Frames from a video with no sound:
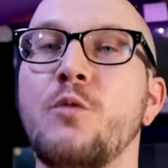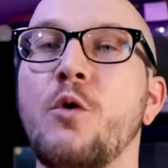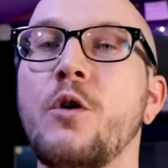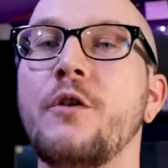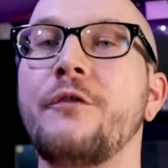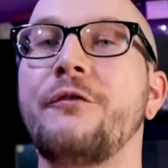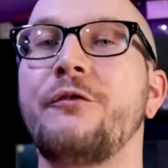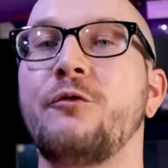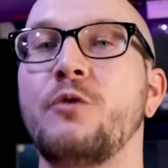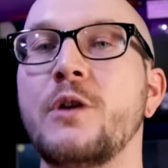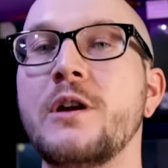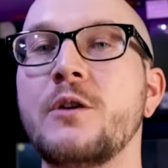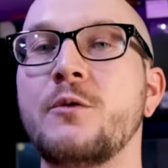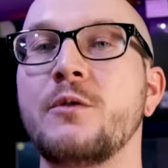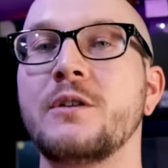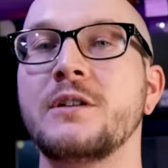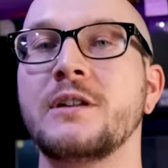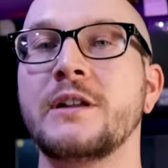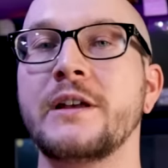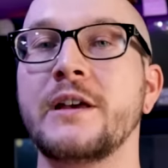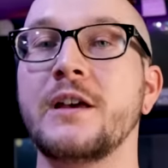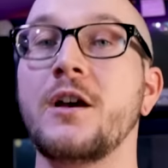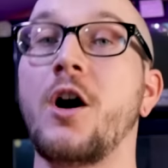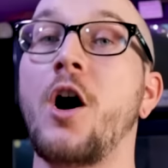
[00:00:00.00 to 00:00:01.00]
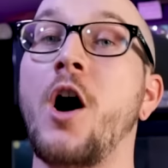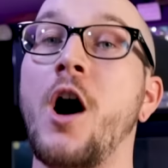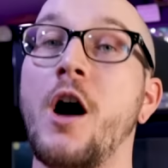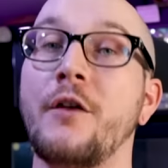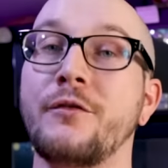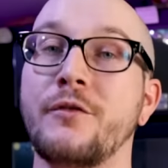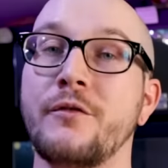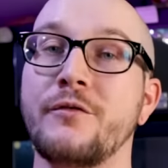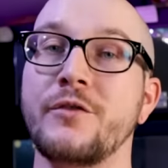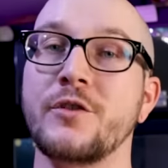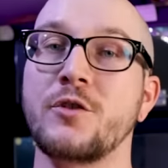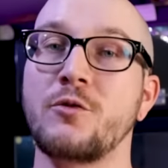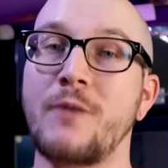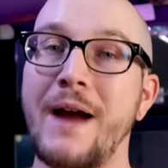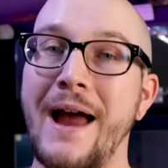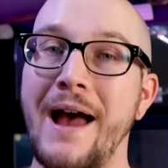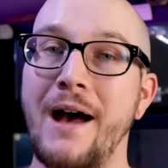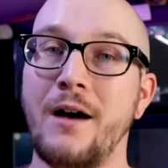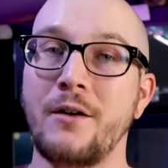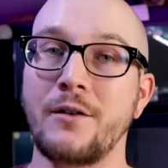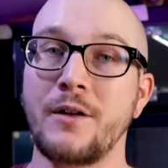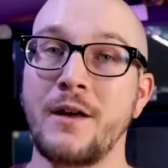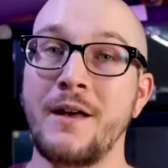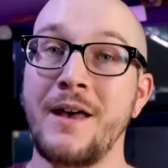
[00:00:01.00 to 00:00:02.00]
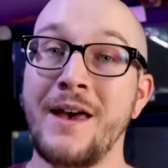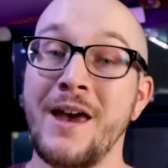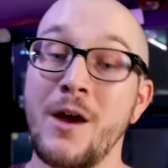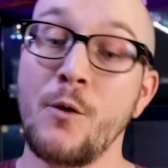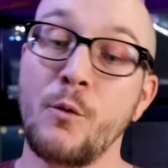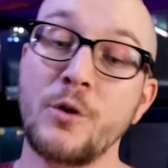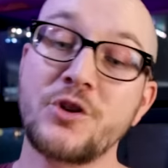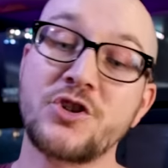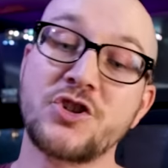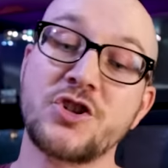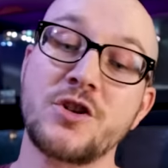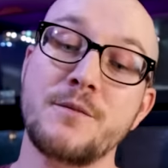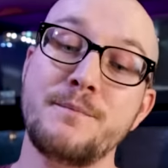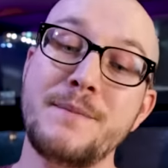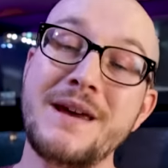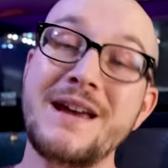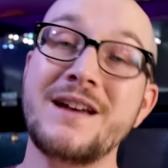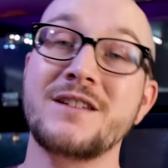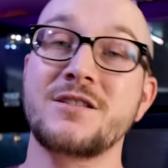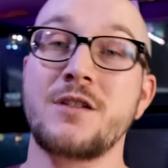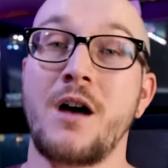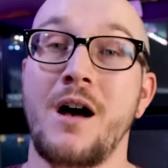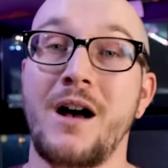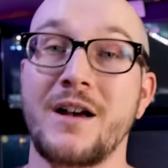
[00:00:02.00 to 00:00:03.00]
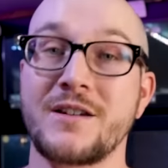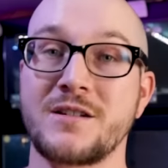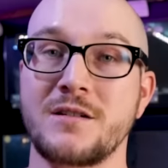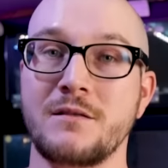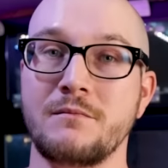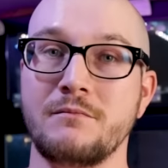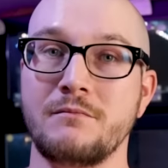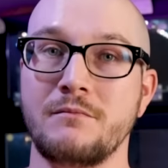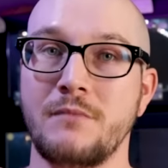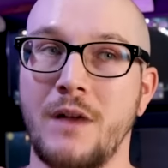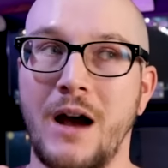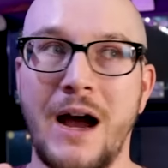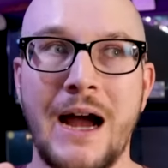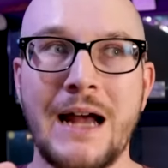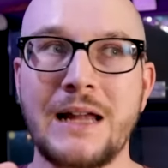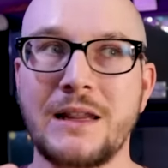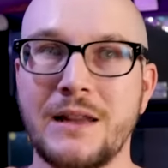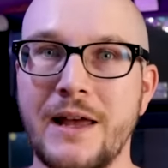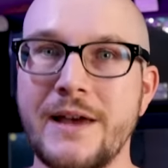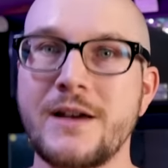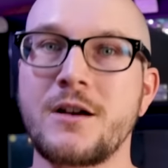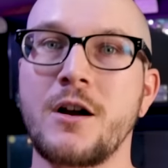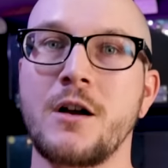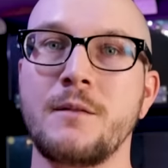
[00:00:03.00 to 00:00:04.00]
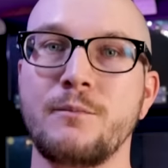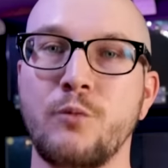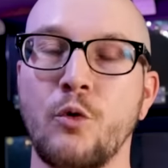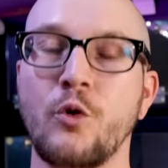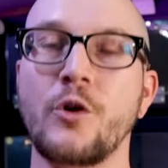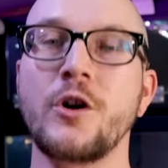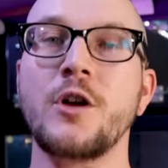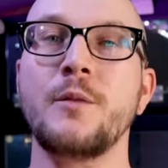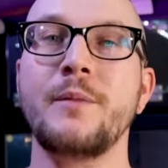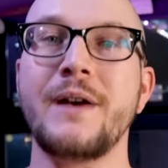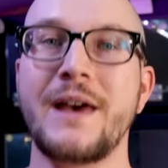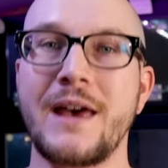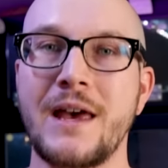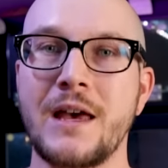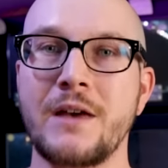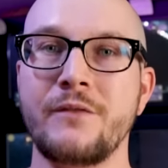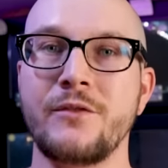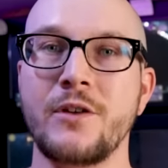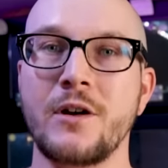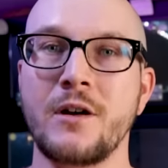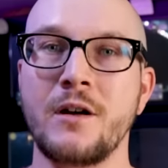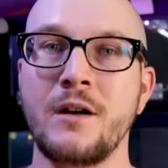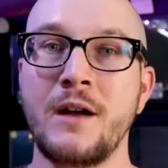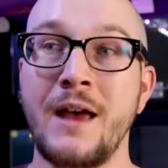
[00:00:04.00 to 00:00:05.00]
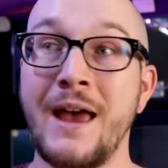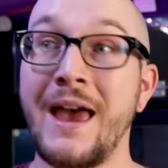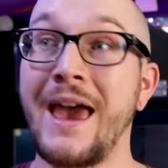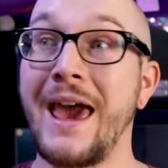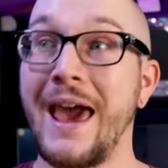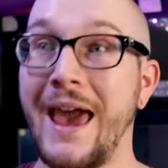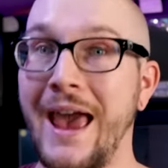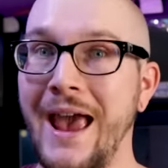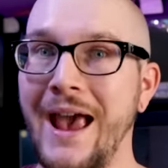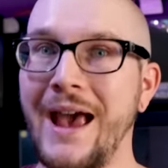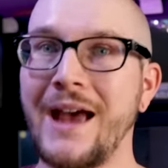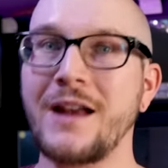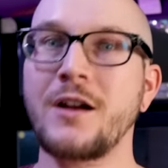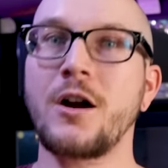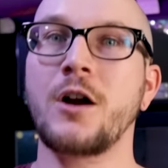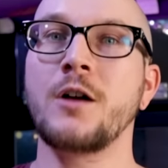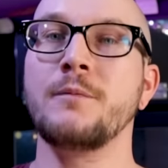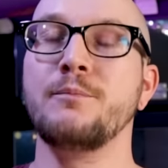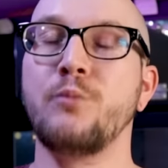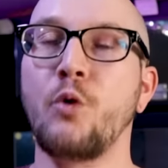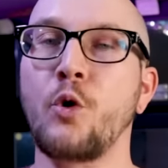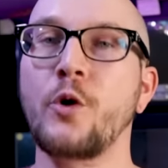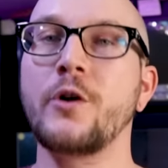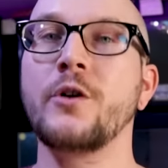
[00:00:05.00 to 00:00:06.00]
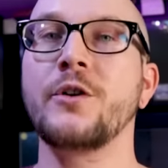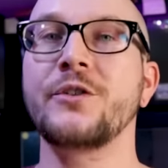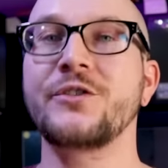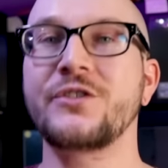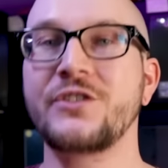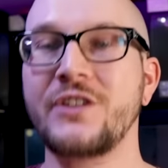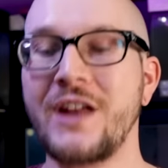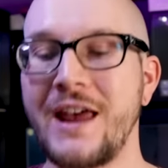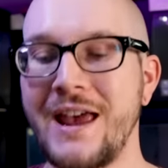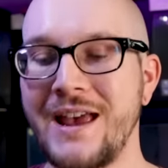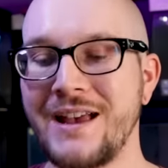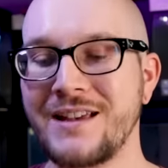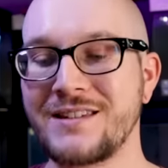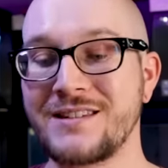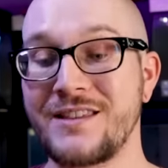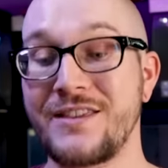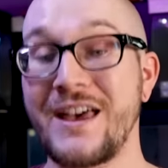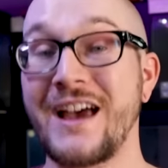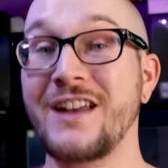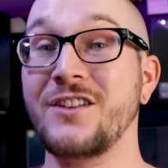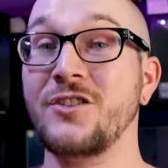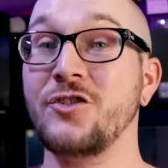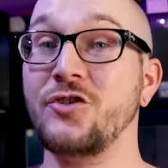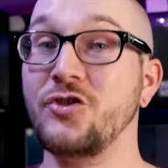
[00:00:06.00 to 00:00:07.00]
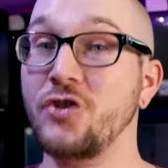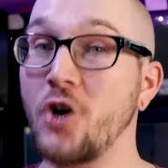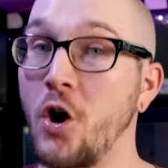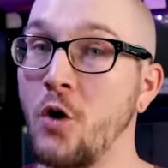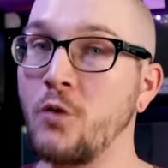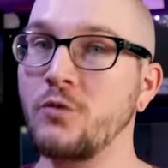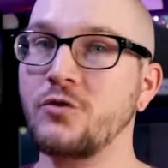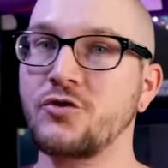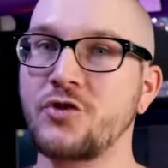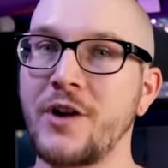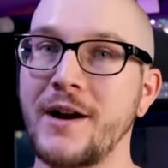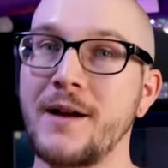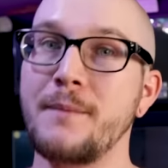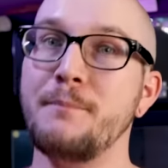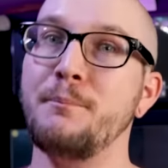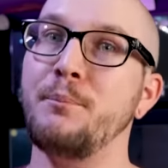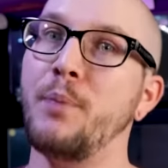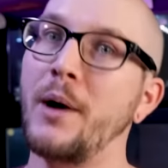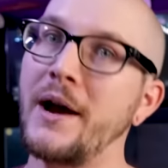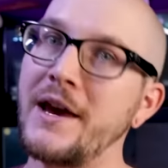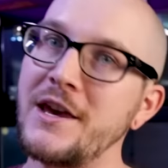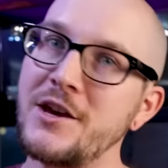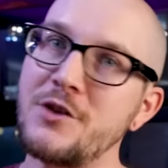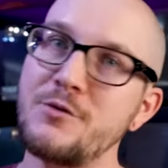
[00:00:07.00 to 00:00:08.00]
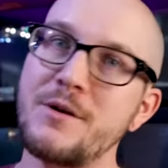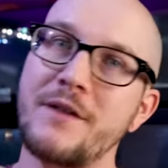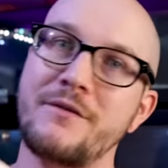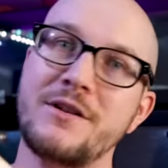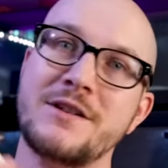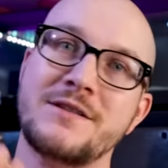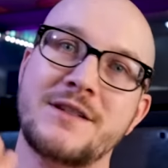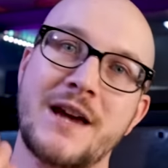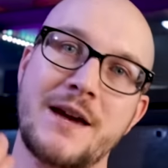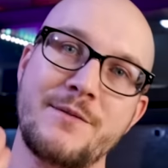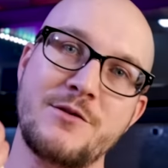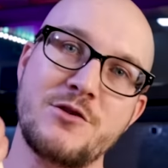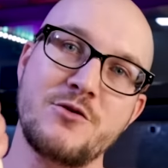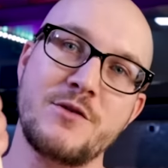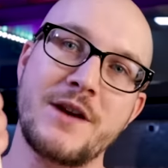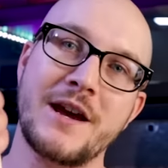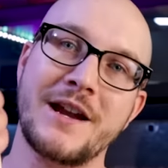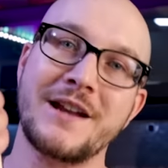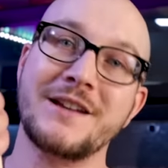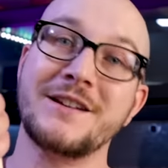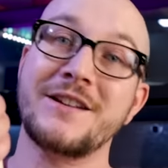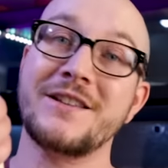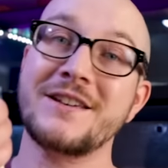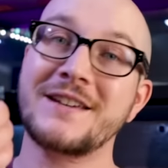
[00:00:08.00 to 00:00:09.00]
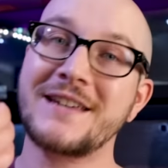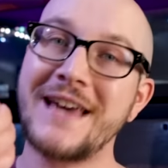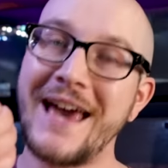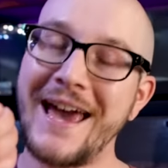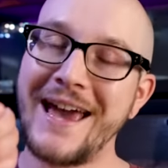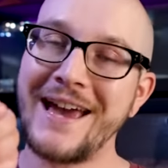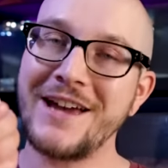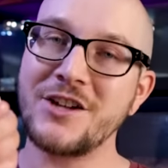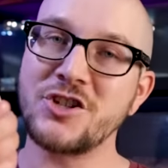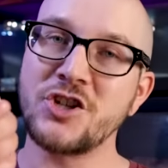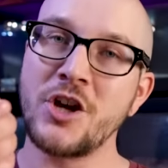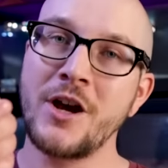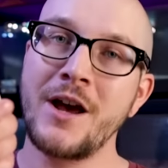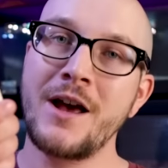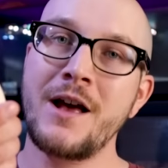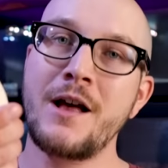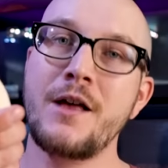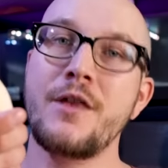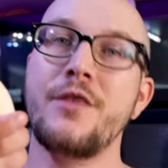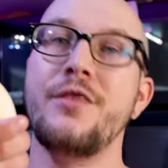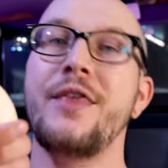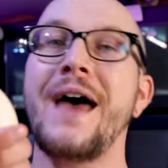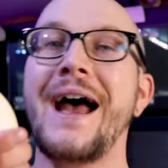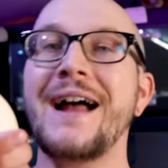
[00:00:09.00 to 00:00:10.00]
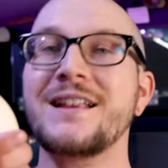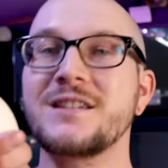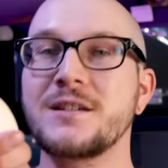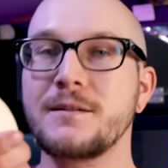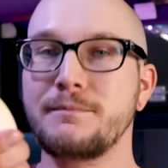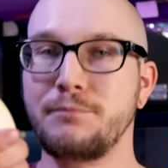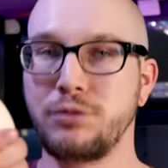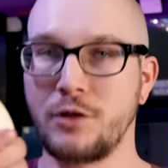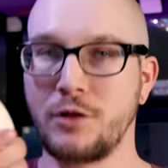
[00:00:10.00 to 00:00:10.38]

more frequently off of the ground, which to me is awesome. I like arboreal behavior and arboreal snakes that don't try to bite you every time you get into the cage, that's a